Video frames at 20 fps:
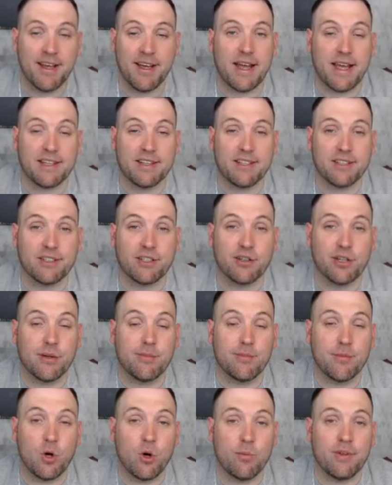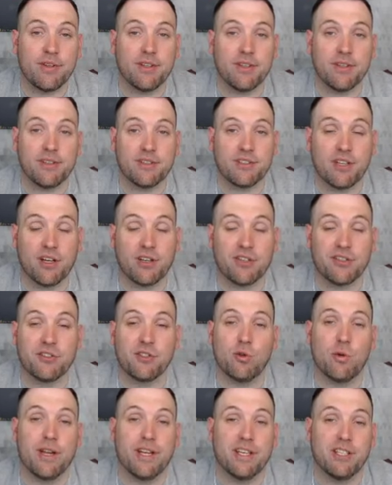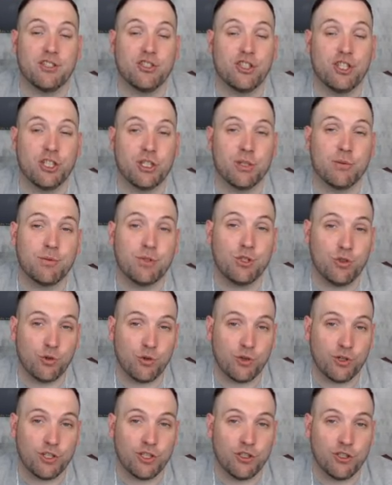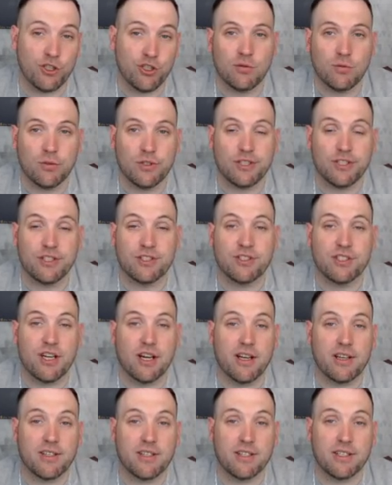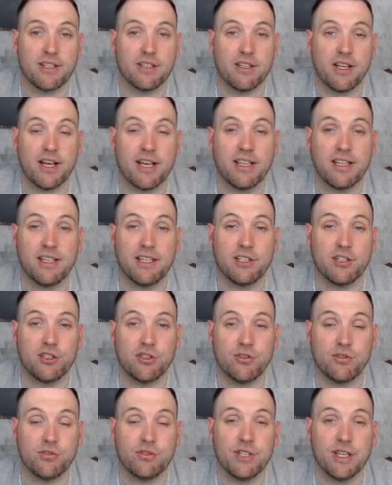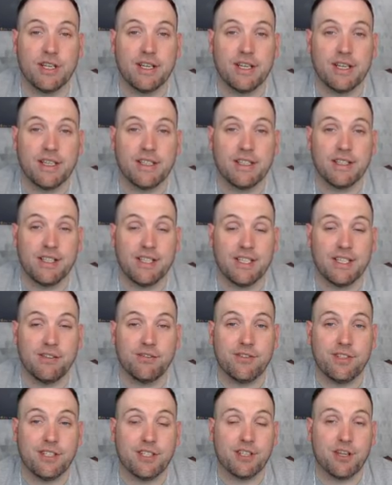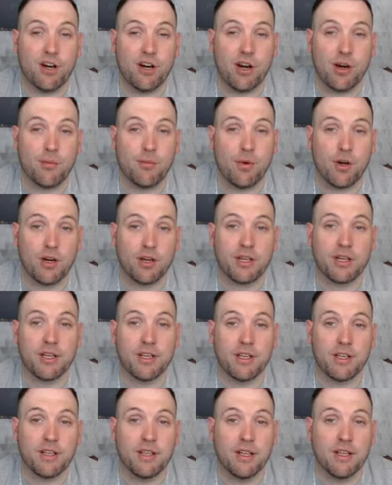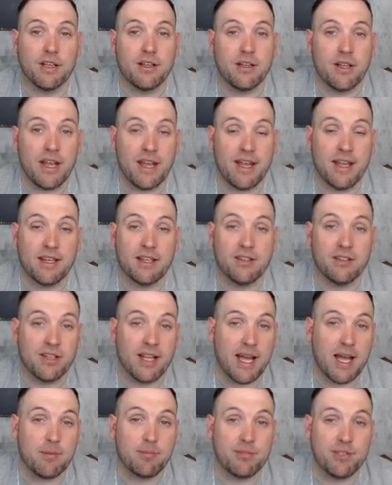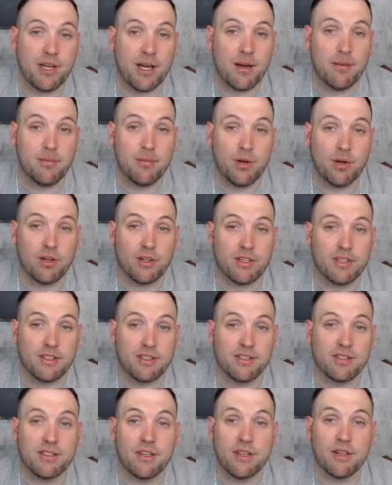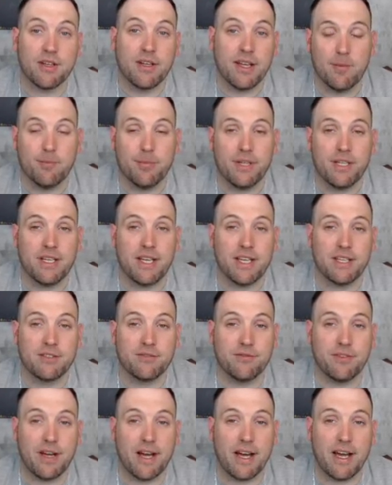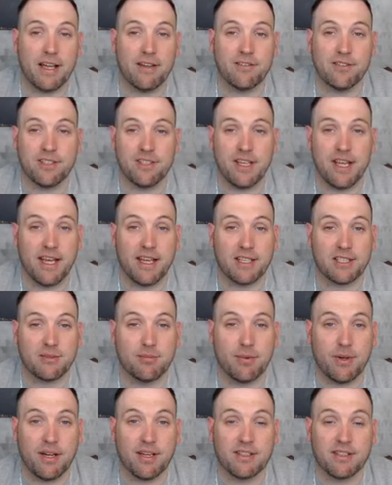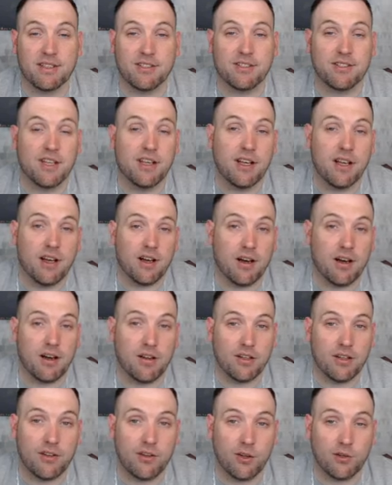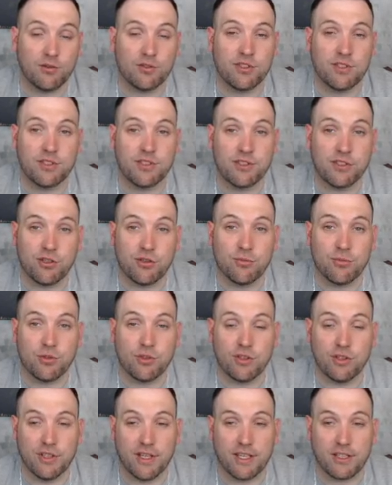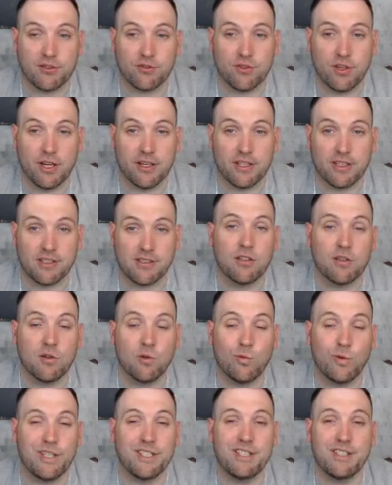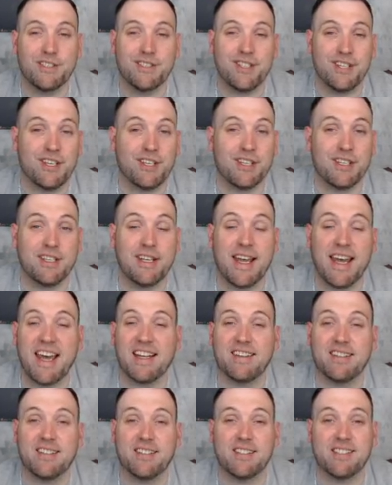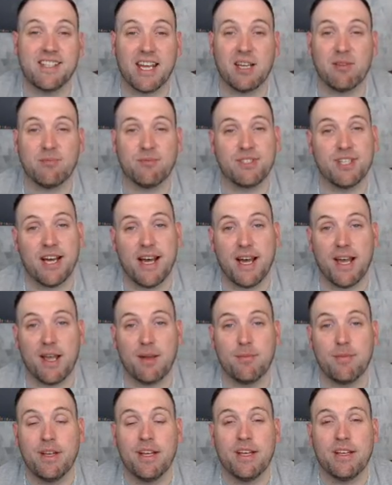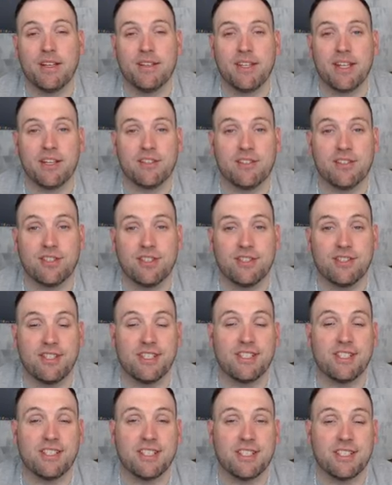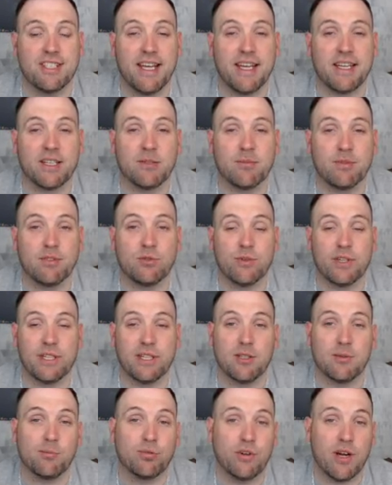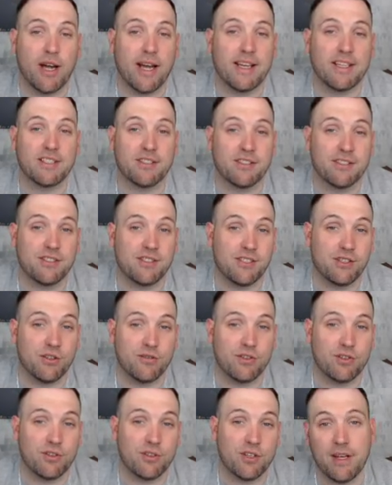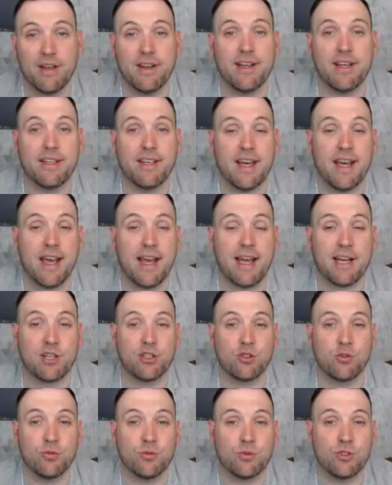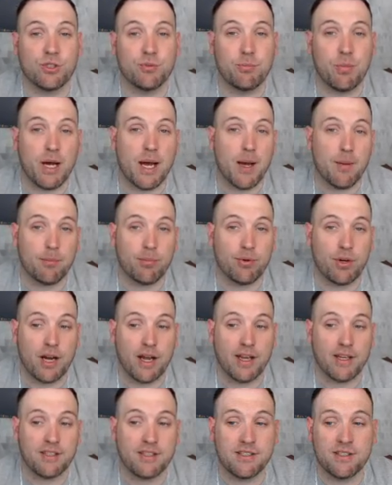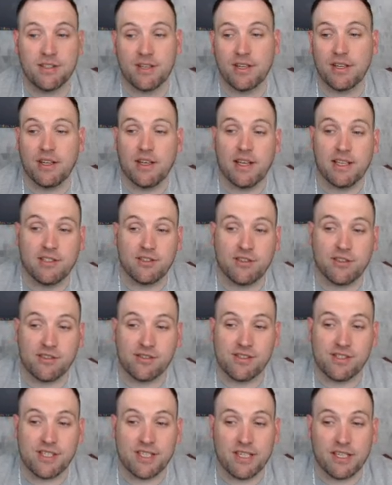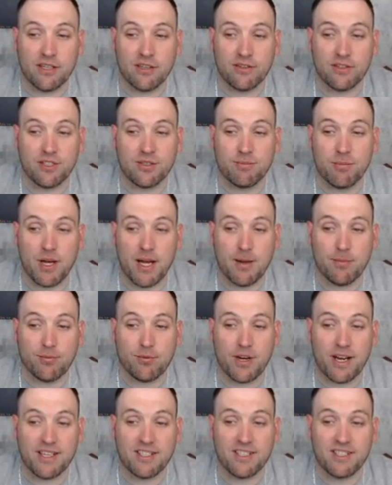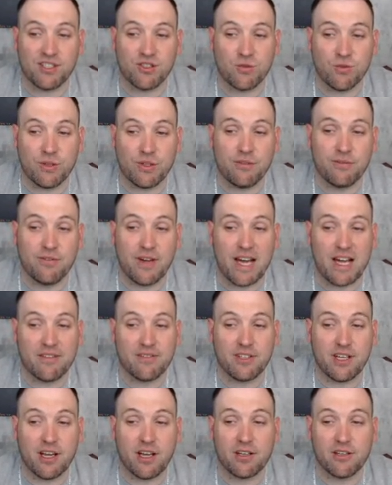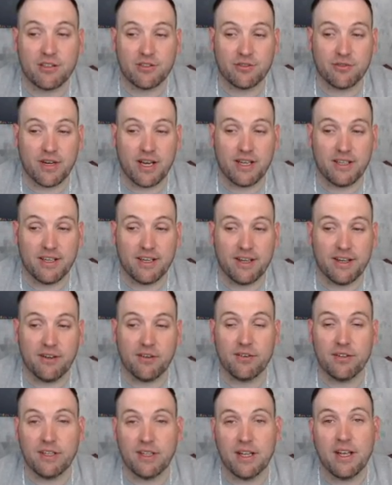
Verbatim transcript: At the current moment, there is also a chip shortage, which is causing a lot of issues in the EV car market and laptop markets and PS5s and Xboxes, all of those consumer electronics. Coincidentally, at the same time, there's a disconnect between the price of silver and the actual spot price. As you can see here, the spot price is $25 right now.